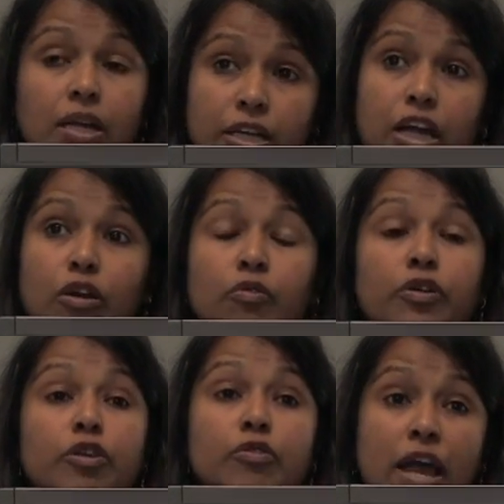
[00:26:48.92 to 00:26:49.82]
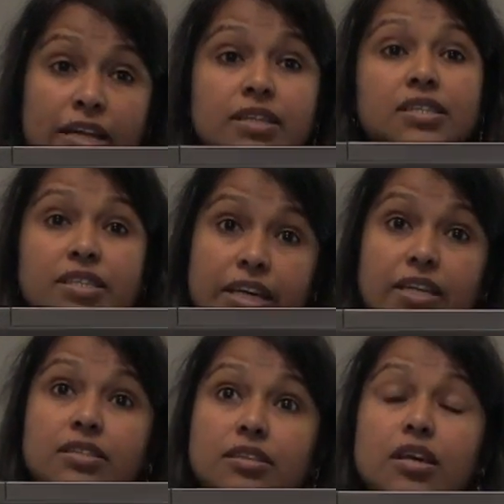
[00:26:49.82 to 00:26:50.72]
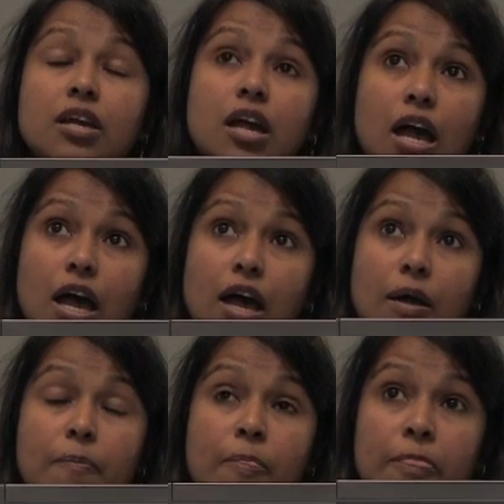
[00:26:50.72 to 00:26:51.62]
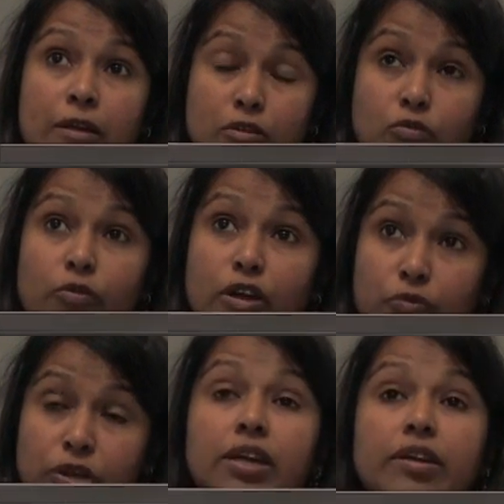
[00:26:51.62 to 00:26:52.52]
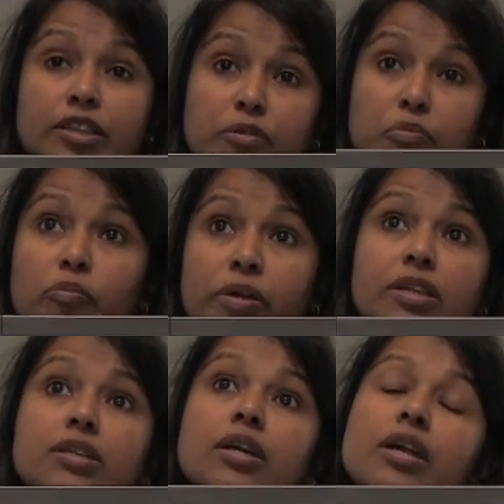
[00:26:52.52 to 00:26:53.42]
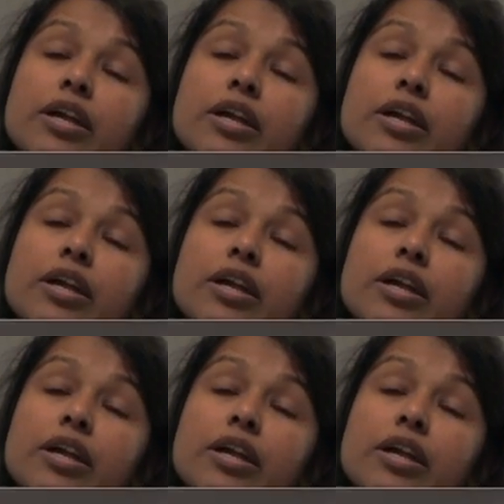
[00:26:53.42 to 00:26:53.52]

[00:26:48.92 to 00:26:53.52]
Now, United States, where we are at the moment,